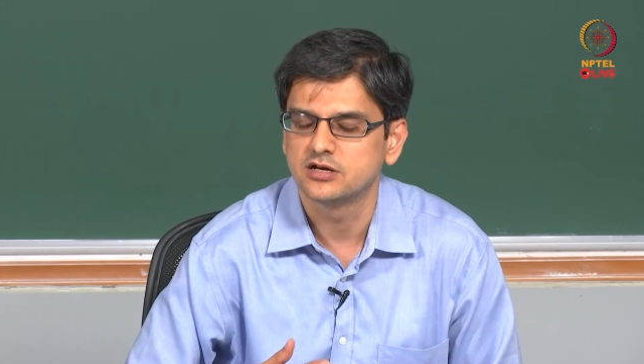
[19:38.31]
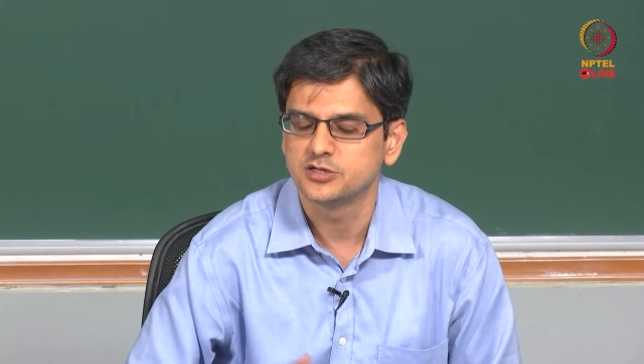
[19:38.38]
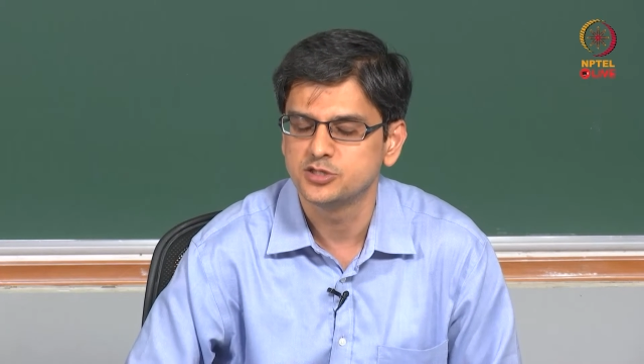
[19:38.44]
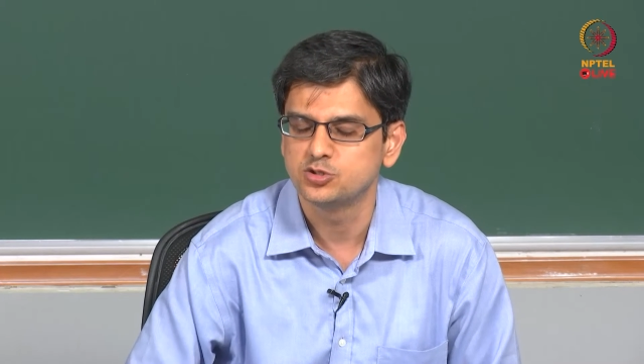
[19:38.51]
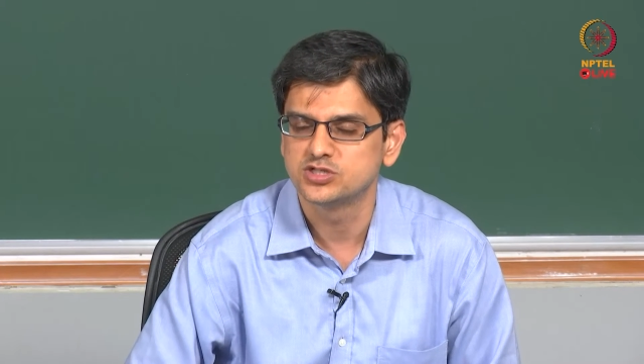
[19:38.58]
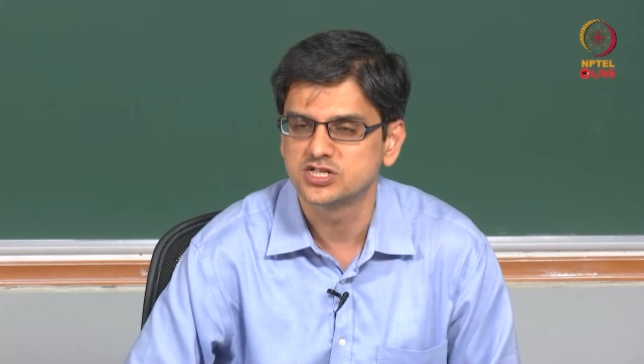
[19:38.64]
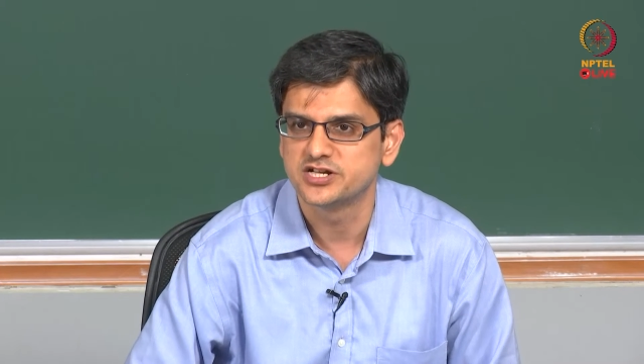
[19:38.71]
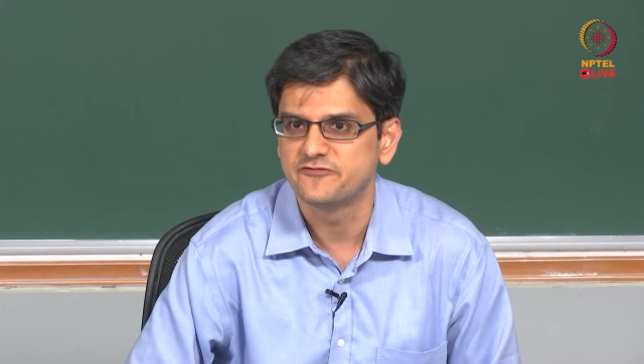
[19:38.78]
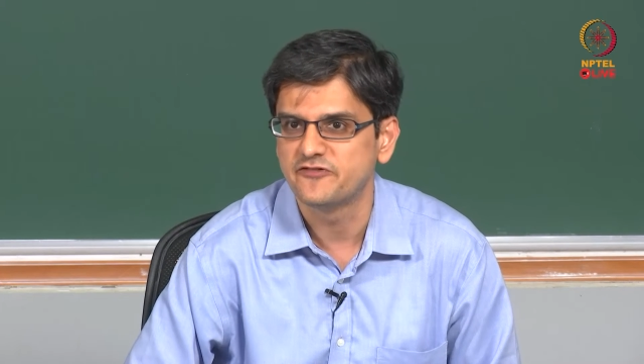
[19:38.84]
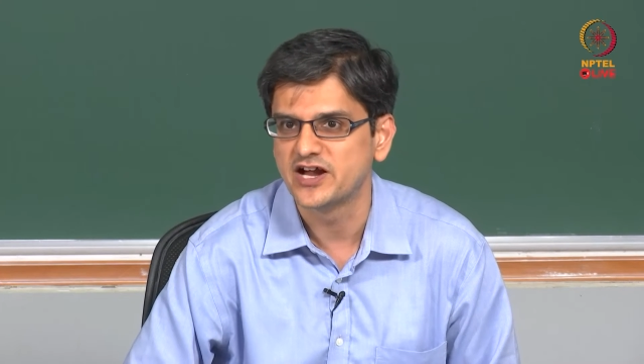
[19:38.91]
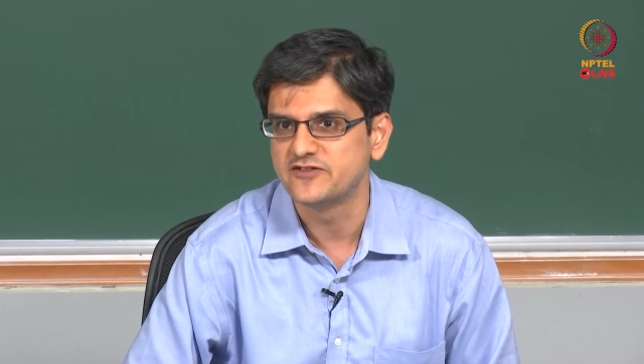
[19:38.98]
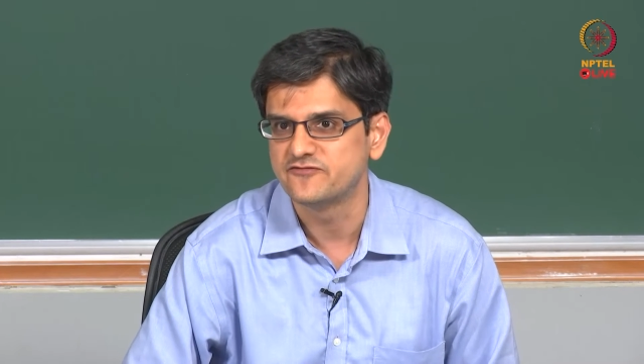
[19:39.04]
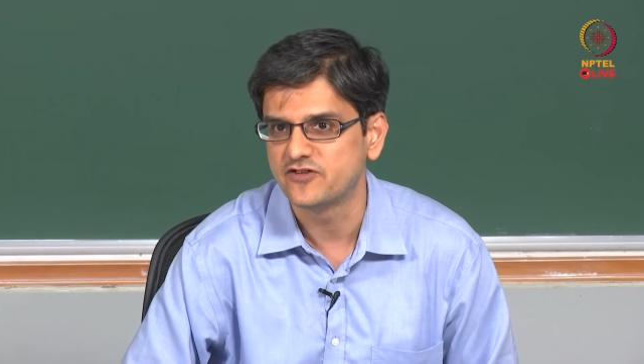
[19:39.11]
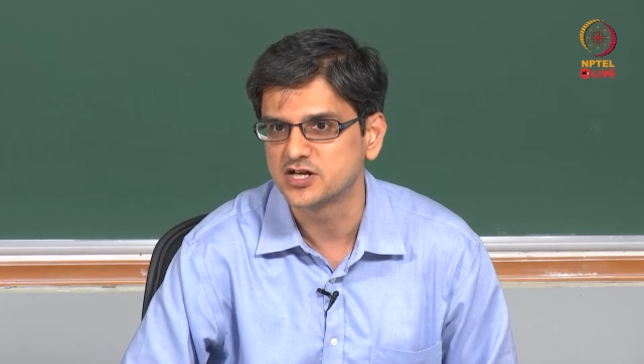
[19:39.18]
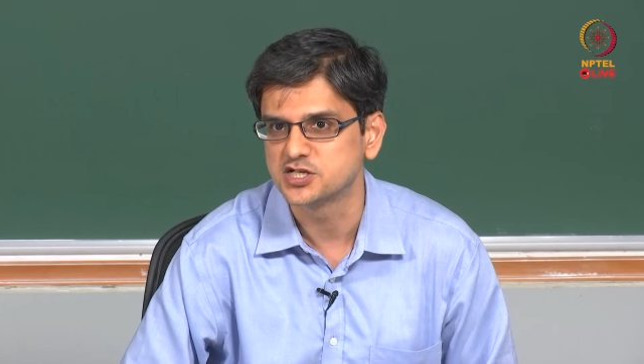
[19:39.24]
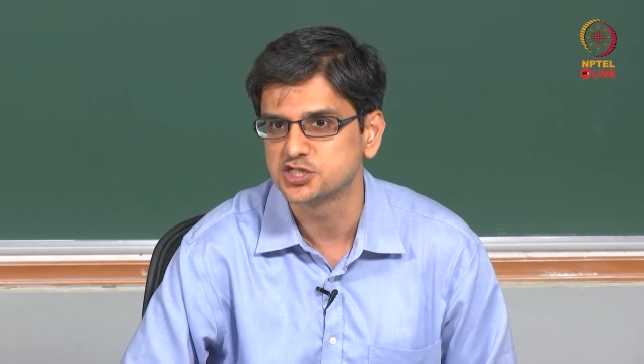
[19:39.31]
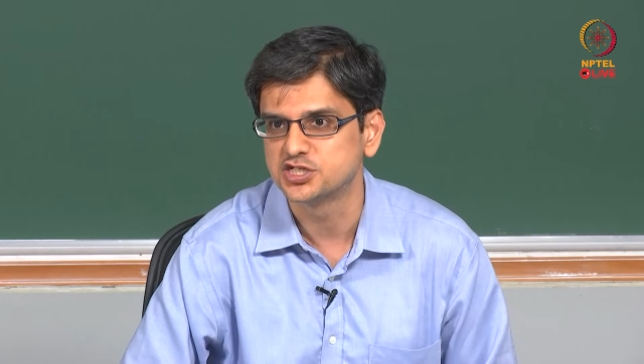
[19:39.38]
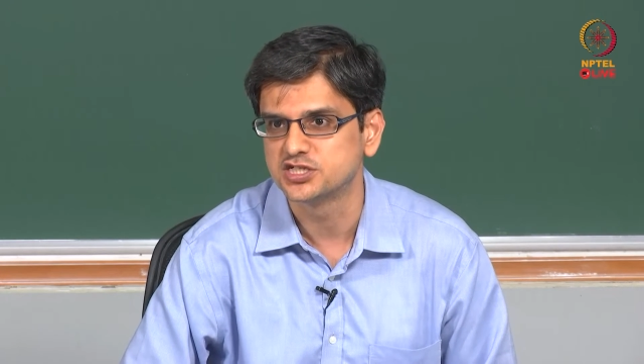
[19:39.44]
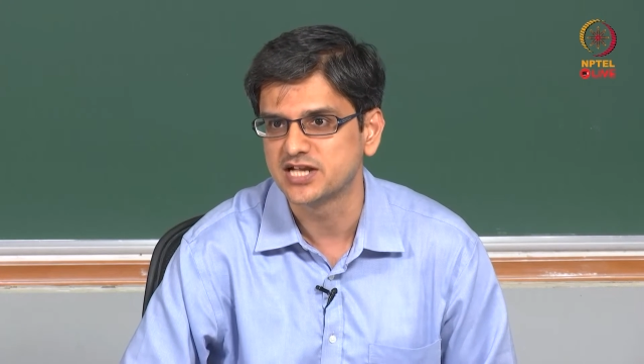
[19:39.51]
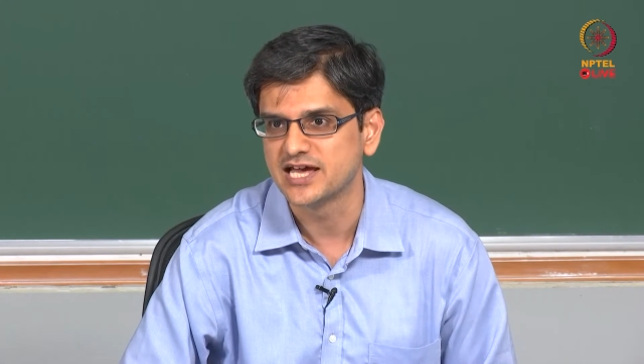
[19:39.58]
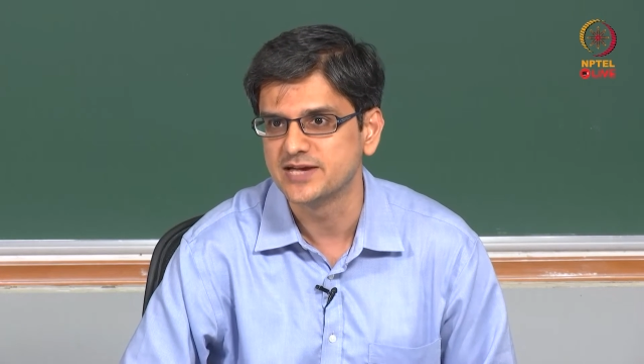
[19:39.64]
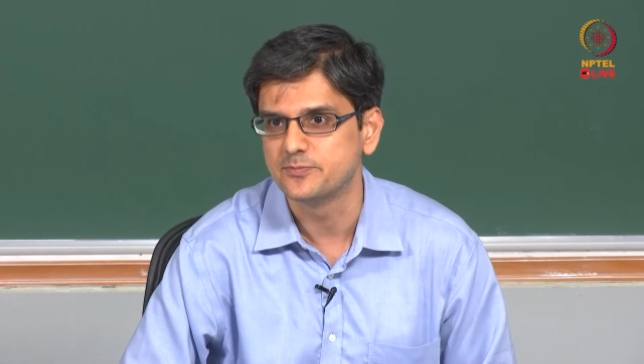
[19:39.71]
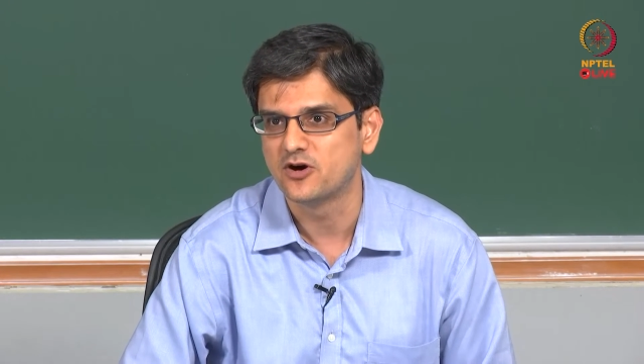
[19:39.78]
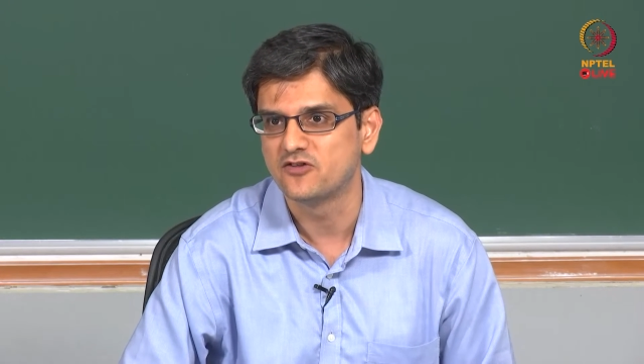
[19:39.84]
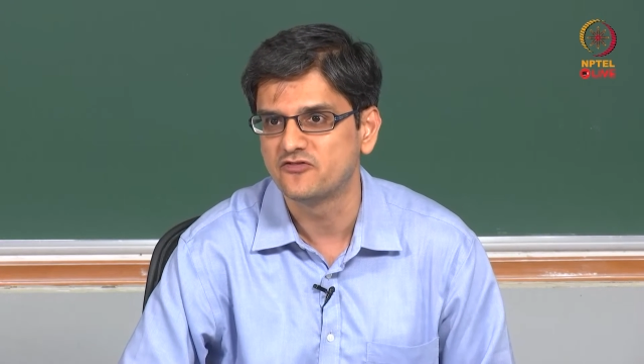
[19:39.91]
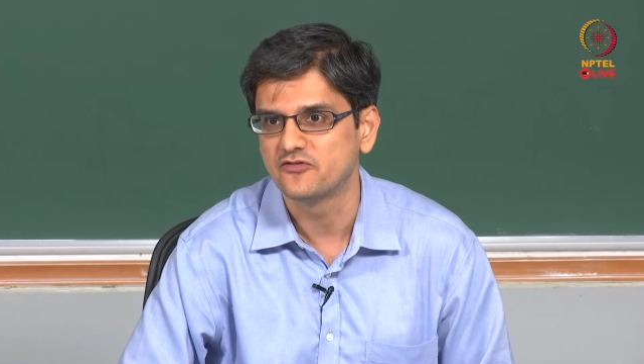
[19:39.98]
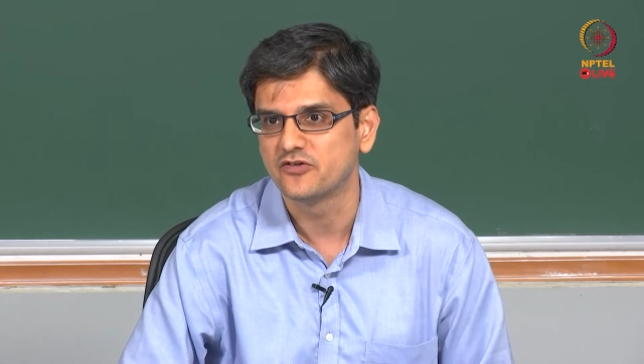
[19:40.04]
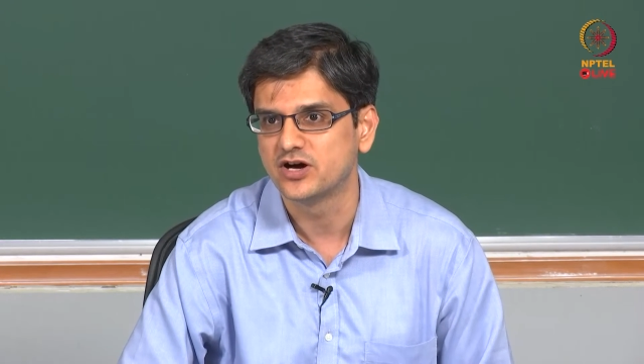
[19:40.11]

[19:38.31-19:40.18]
user defined function type of